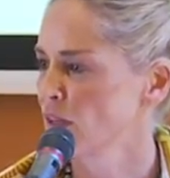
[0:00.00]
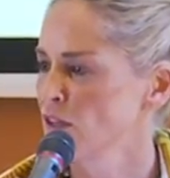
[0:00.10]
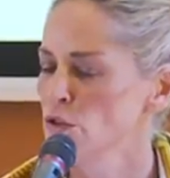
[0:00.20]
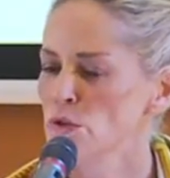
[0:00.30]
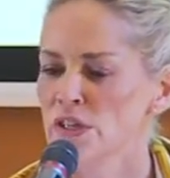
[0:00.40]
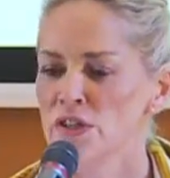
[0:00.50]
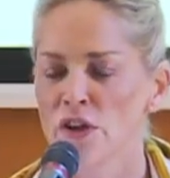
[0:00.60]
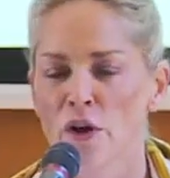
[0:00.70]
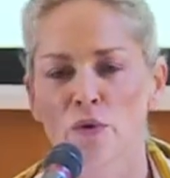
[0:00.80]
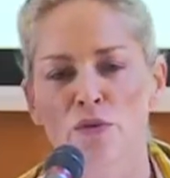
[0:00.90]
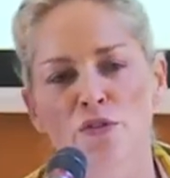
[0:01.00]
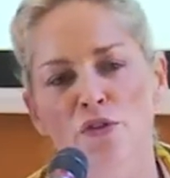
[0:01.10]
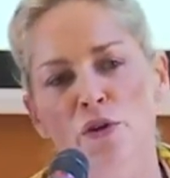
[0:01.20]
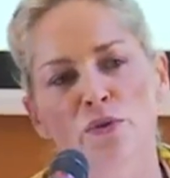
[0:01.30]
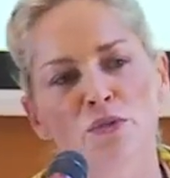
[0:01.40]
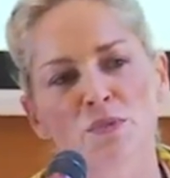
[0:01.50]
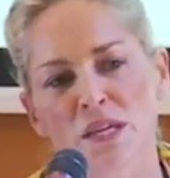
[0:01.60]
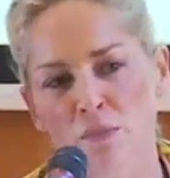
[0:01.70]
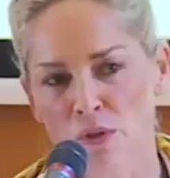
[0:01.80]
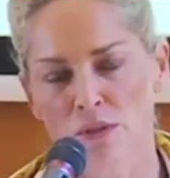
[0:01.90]
you can know that those
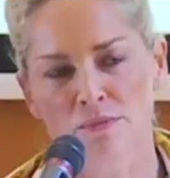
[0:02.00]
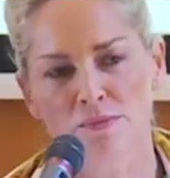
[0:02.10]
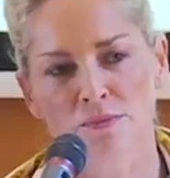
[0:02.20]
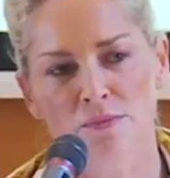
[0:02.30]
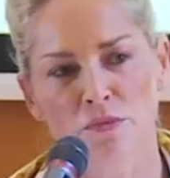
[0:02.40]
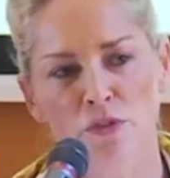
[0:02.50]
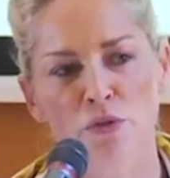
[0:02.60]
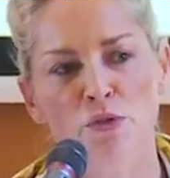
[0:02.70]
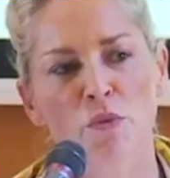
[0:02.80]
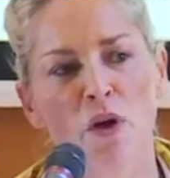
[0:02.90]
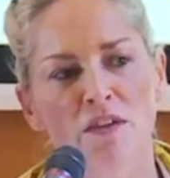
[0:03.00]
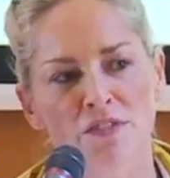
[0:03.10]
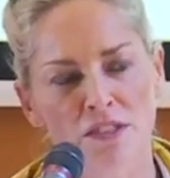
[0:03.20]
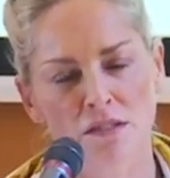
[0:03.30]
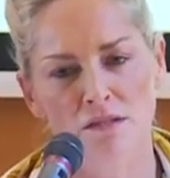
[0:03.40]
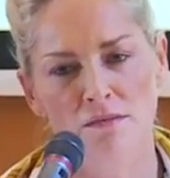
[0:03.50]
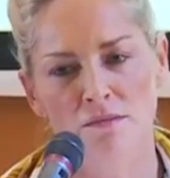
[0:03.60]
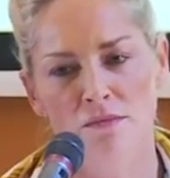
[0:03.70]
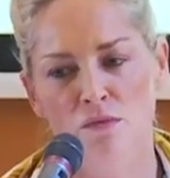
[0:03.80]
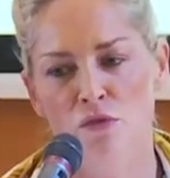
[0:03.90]
people, those prophets,
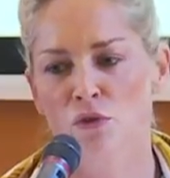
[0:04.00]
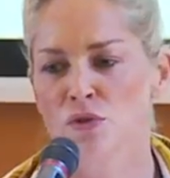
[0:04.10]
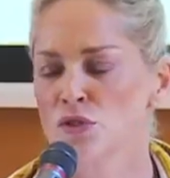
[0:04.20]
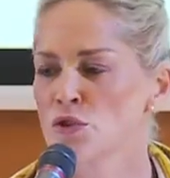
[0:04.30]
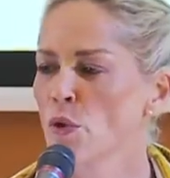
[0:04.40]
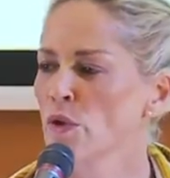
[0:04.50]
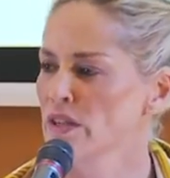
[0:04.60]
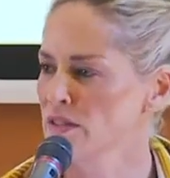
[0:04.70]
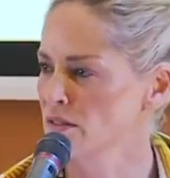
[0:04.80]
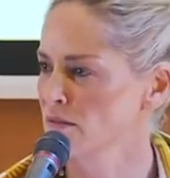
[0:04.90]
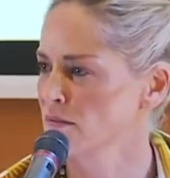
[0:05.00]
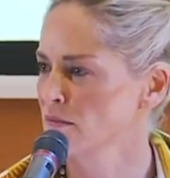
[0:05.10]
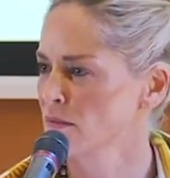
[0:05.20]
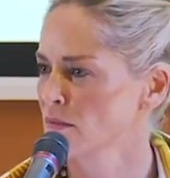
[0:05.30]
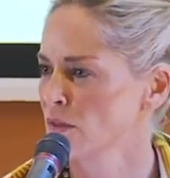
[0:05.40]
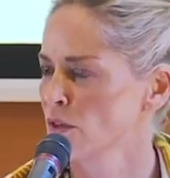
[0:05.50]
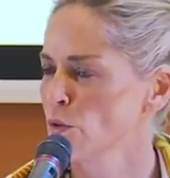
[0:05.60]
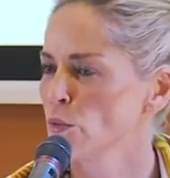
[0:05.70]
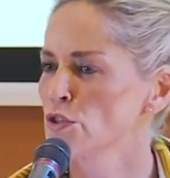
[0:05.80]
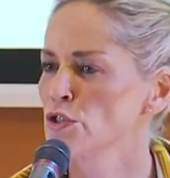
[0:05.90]
those stories
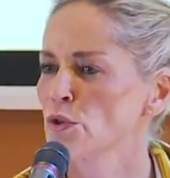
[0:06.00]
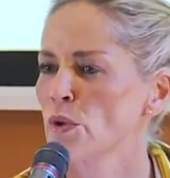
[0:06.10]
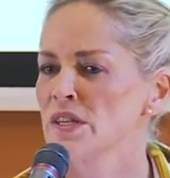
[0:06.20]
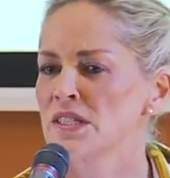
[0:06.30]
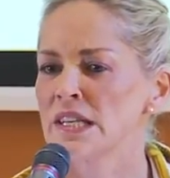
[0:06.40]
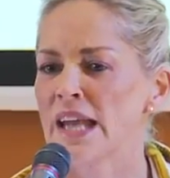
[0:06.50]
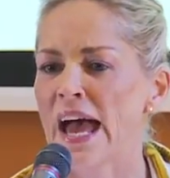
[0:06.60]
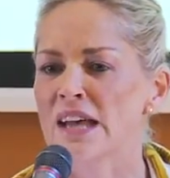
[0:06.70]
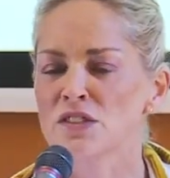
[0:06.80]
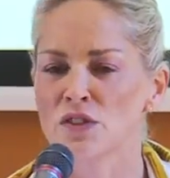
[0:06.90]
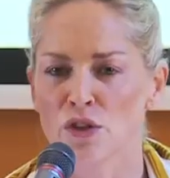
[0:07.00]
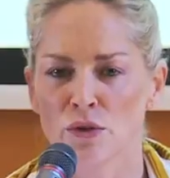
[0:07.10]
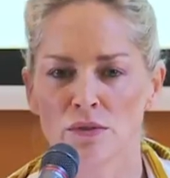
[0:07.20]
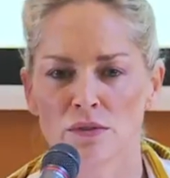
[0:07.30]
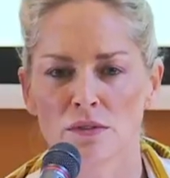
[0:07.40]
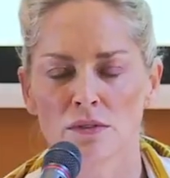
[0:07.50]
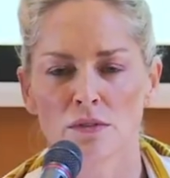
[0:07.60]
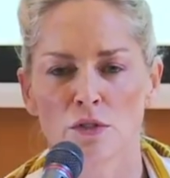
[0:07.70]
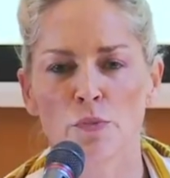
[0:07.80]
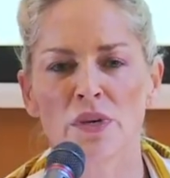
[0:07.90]
were stories that asked you
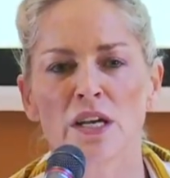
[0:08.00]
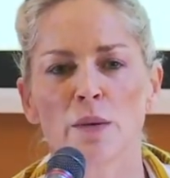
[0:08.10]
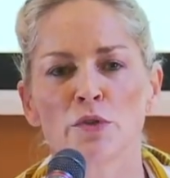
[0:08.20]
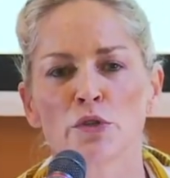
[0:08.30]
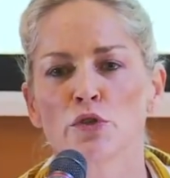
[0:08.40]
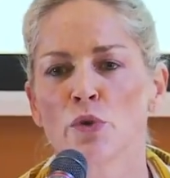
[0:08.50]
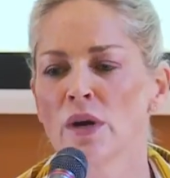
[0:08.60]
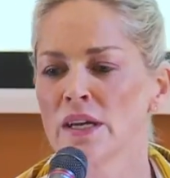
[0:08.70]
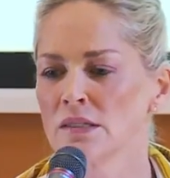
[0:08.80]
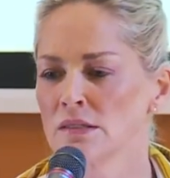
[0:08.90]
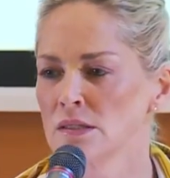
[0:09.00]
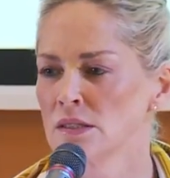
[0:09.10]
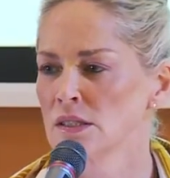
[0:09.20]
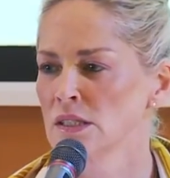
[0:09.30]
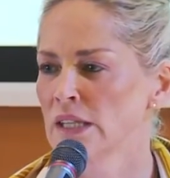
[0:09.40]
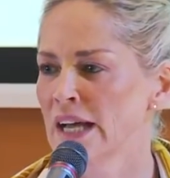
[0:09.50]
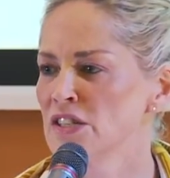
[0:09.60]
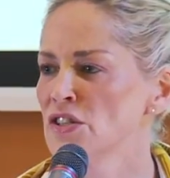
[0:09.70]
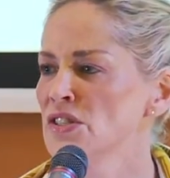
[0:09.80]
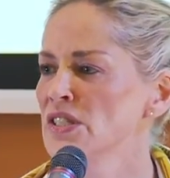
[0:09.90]
to pick up your joy
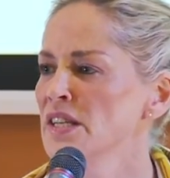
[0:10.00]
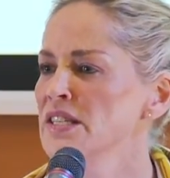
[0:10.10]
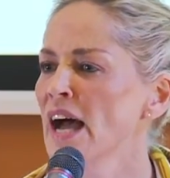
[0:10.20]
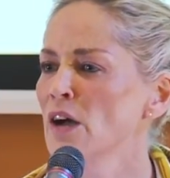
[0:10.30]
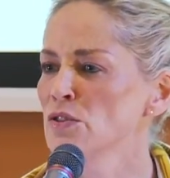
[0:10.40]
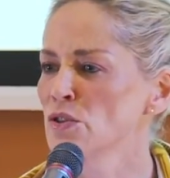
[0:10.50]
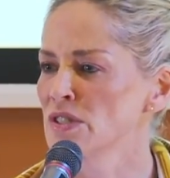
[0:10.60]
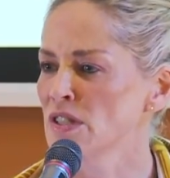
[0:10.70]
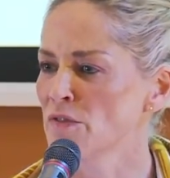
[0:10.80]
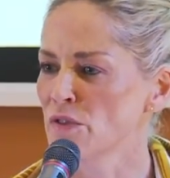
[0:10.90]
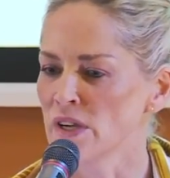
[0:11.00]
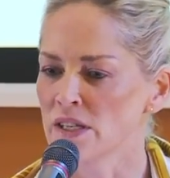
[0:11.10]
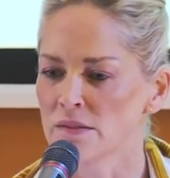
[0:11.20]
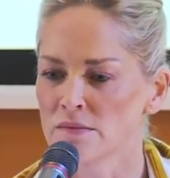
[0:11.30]
and to sit down your suffering.